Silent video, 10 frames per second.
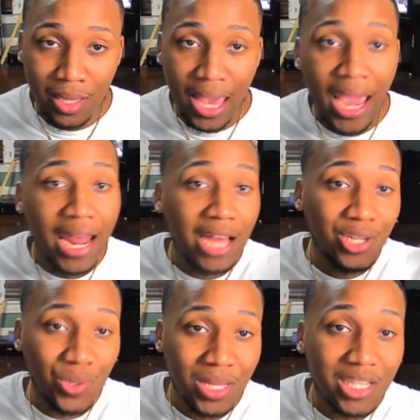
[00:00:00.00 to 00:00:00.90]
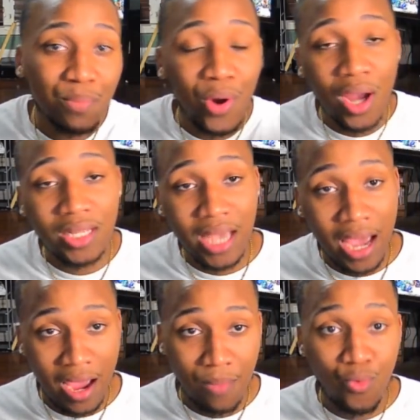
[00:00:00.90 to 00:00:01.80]
and I do this part
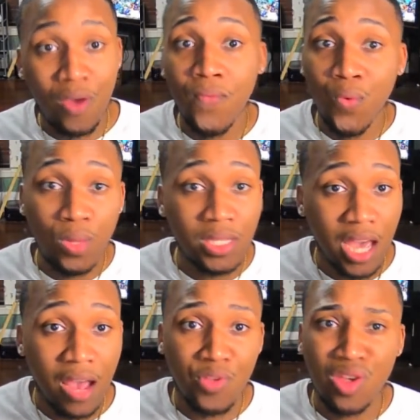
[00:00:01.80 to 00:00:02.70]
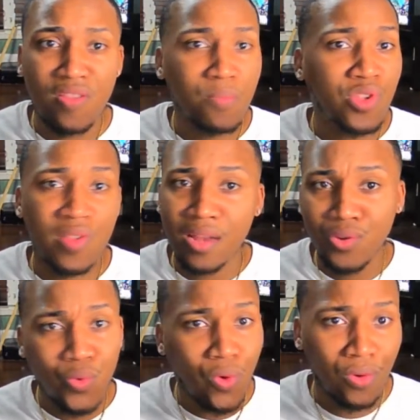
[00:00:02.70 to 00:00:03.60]
time, well, full time, just as much as I do
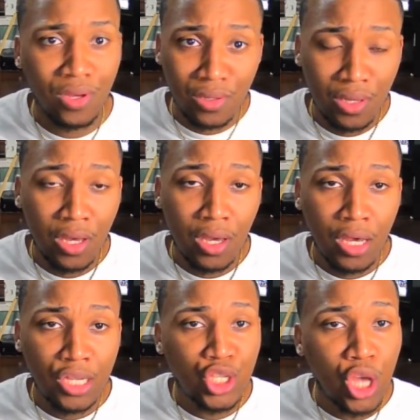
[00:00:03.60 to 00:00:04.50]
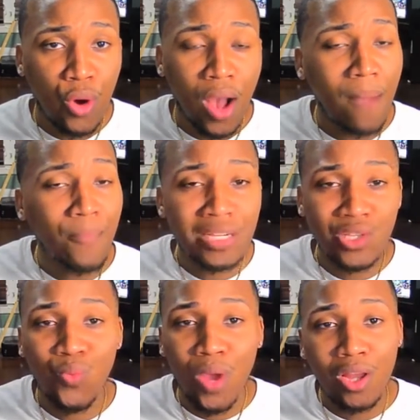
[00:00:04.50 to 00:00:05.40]
Kroger. So I'm just a
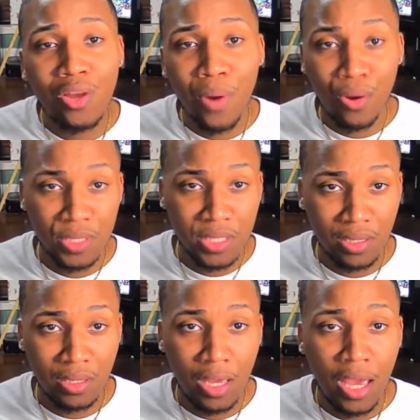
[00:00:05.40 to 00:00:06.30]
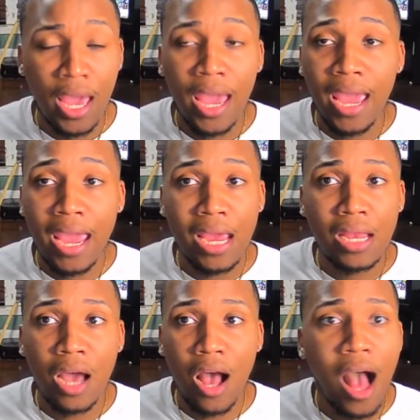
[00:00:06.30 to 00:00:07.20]
regular person. And
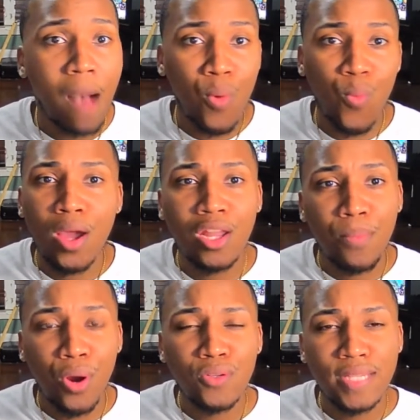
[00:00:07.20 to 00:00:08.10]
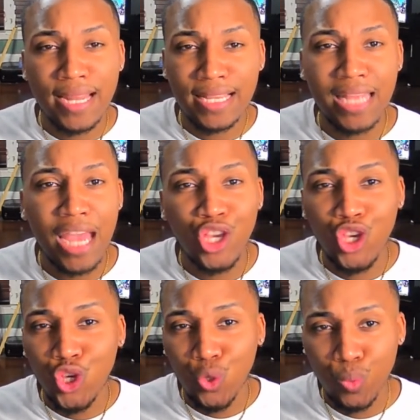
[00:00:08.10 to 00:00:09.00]
I'm a regular person that's not
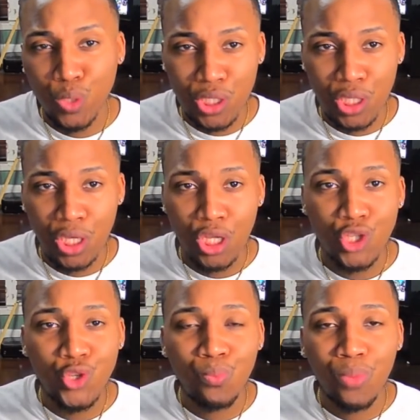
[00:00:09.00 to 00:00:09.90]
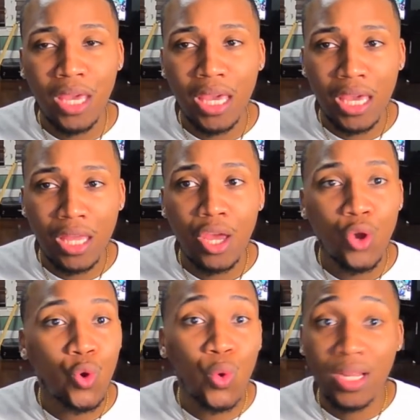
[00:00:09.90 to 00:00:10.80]
used to being
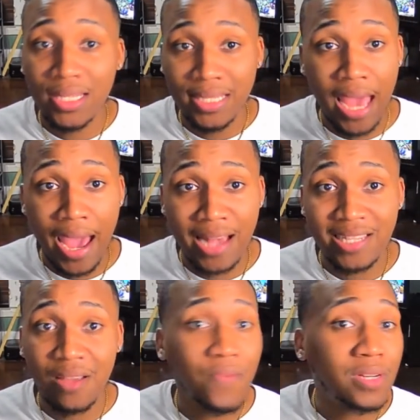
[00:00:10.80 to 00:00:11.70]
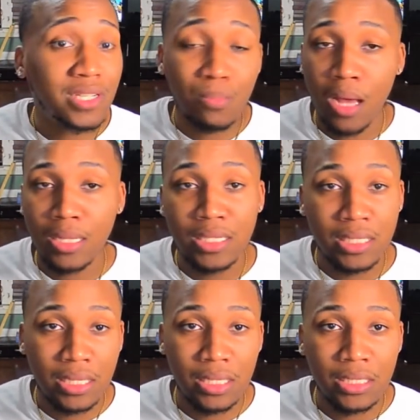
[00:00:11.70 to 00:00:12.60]
criticized for the smallest
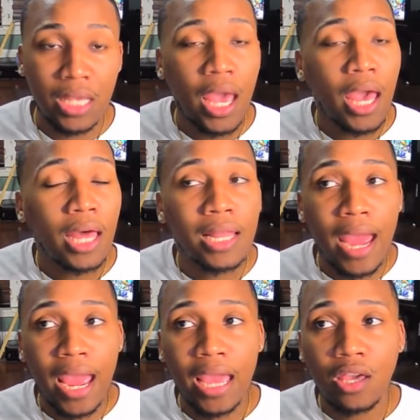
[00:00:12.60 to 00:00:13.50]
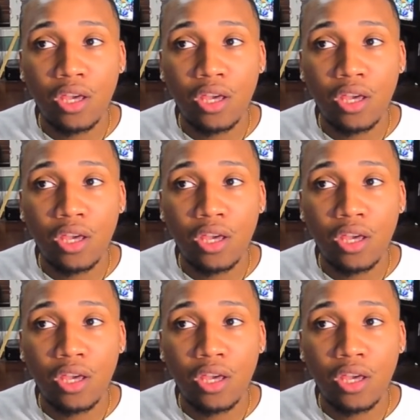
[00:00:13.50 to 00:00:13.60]
things. Like,